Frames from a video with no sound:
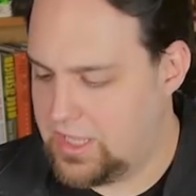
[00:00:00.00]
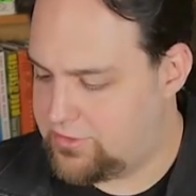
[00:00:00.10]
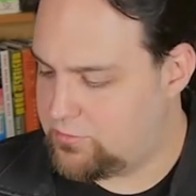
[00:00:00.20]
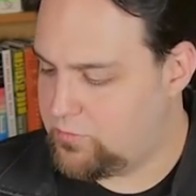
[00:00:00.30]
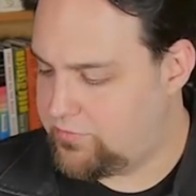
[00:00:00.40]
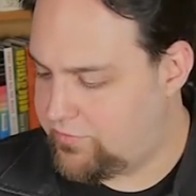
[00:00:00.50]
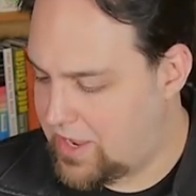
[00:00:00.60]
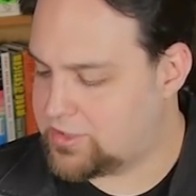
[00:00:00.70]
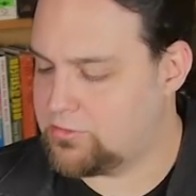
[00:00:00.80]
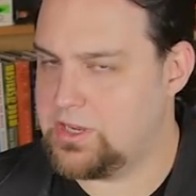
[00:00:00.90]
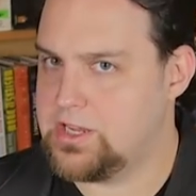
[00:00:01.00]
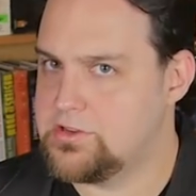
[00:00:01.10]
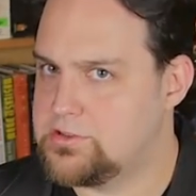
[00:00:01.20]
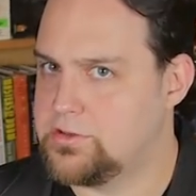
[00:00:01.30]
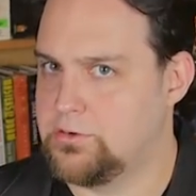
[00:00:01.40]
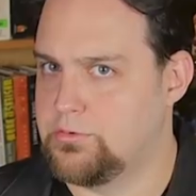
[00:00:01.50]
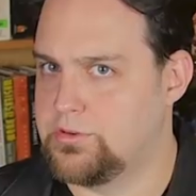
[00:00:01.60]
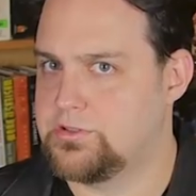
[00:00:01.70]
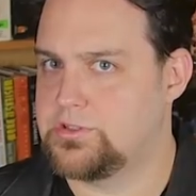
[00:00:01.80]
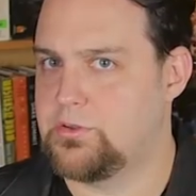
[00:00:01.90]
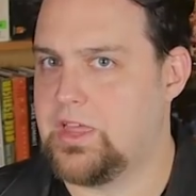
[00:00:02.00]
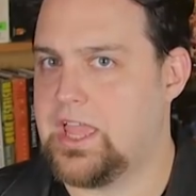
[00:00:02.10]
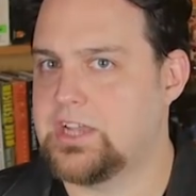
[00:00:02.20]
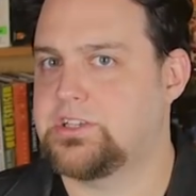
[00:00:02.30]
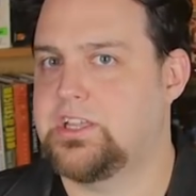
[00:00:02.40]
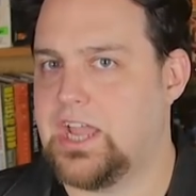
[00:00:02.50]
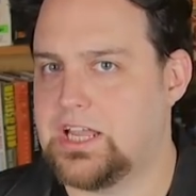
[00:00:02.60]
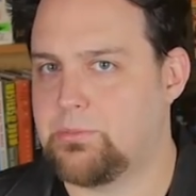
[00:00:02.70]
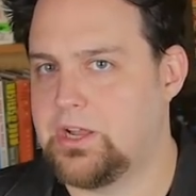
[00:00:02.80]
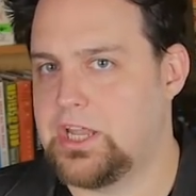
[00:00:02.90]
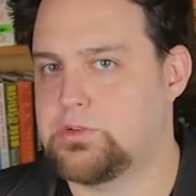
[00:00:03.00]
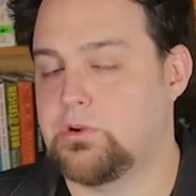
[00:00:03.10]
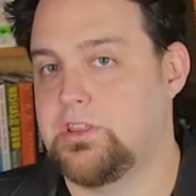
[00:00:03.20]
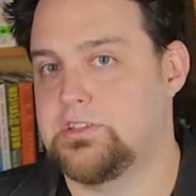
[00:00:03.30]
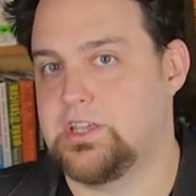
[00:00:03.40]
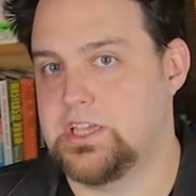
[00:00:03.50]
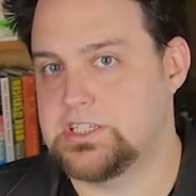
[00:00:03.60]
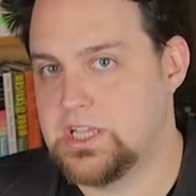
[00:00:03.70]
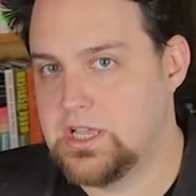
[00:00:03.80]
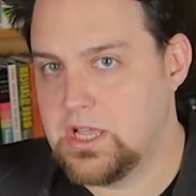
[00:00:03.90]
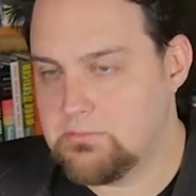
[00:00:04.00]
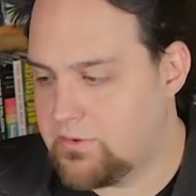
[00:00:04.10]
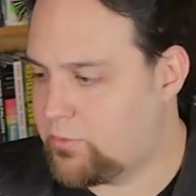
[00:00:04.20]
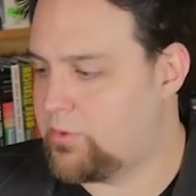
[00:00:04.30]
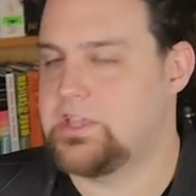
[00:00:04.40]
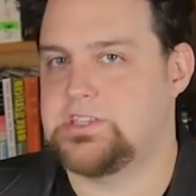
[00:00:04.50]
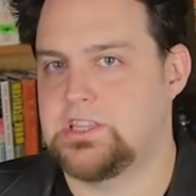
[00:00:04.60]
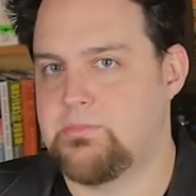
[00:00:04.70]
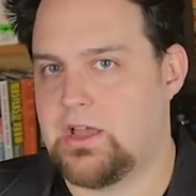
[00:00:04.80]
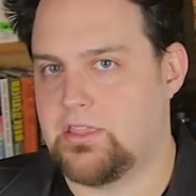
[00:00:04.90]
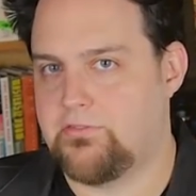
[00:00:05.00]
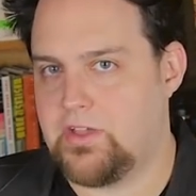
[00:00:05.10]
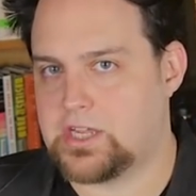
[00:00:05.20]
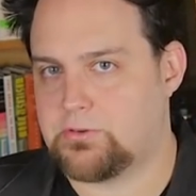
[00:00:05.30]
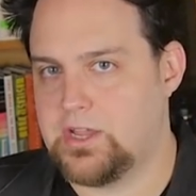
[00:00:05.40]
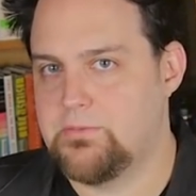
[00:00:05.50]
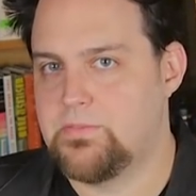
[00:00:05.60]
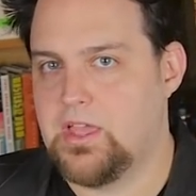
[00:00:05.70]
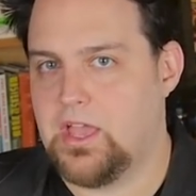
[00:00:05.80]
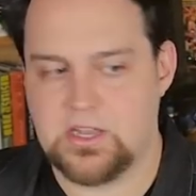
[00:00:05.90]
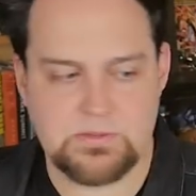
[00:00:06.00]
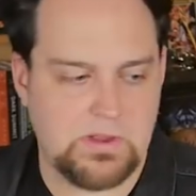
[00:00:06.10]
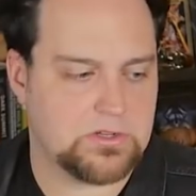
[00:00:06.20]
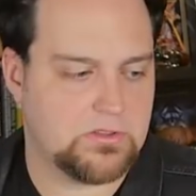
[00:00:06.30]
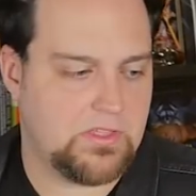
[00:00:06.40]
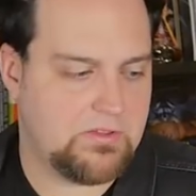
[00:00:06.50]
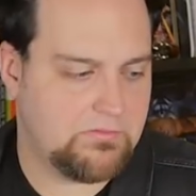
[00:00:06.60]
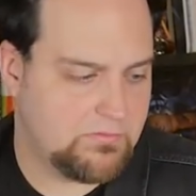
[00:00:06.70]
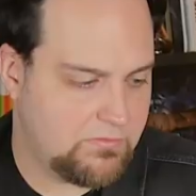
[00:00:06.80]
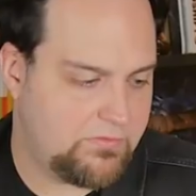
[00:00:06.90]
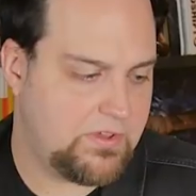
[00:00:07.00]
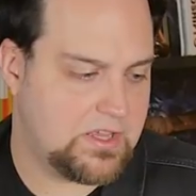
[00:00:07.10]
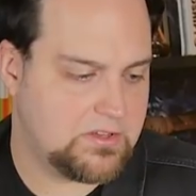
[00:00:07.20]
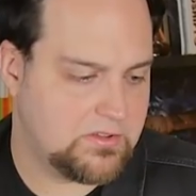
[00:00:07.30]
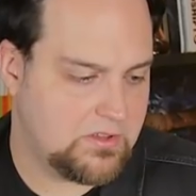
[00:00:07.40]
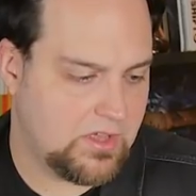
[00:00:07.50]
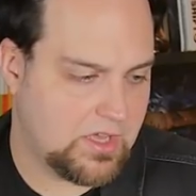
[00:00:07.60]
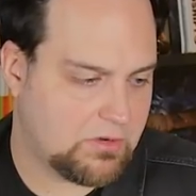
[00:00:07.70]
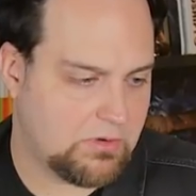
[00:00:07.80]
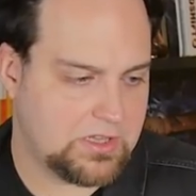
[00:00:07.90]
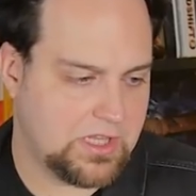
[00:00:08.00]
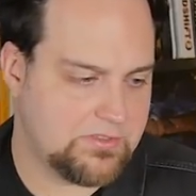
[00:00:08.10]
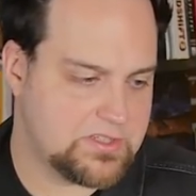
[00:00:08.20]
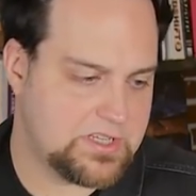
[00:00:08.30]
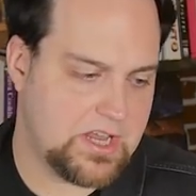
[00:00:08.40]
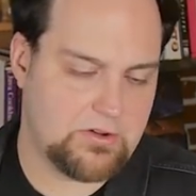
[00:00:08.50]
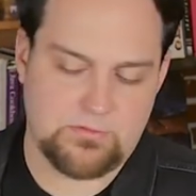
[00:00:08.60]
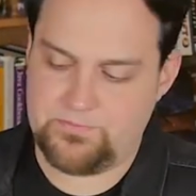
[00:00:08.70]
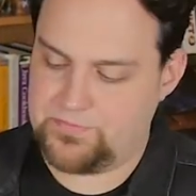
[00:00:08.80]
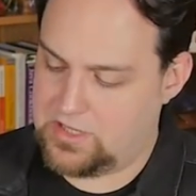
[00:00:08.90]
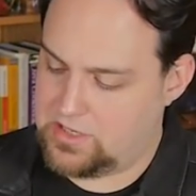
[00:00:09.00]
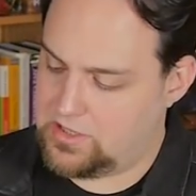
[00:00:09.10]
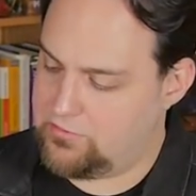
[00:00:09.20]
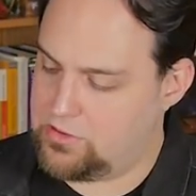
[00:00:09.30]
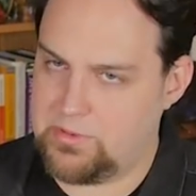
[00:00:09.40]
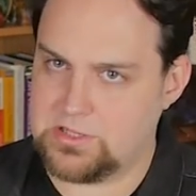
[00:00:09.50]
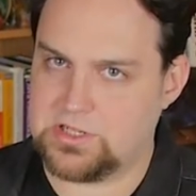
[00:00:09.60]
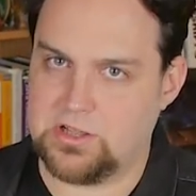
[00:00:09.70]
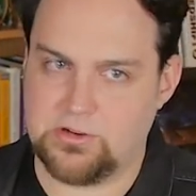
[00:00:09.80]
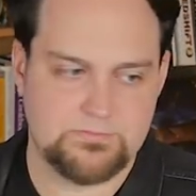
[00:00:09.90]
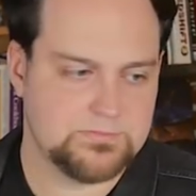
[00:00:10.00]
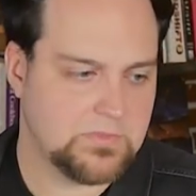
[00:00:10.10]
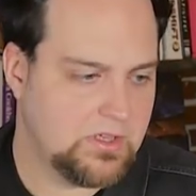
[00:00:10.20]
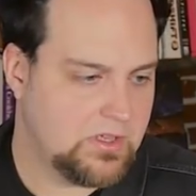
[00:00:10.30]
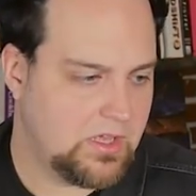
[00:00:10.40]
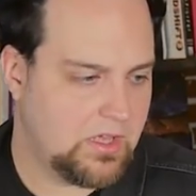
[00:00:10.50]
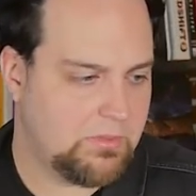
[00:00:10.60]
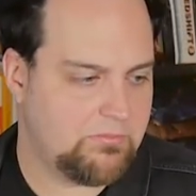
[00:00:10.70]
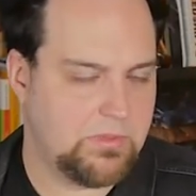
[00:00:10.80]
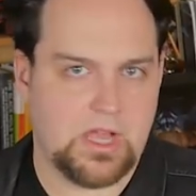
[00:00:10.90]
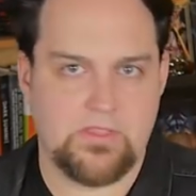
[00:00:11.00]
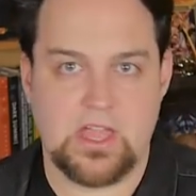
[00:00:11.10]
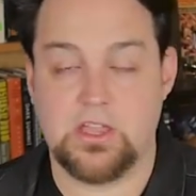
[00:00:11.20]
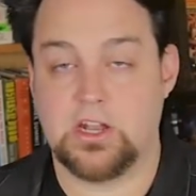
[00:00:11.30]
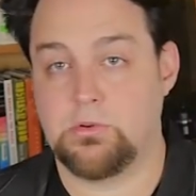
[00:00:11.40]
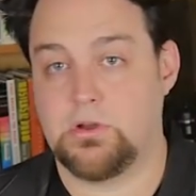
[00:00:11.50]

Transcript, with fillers: It's factory tuned, so they actually calibrate each one of these things before they send them out of the factory uh, to make sure that they fit uh, correctly in the standard and give you the best color. Uh, above and beyond that, you got a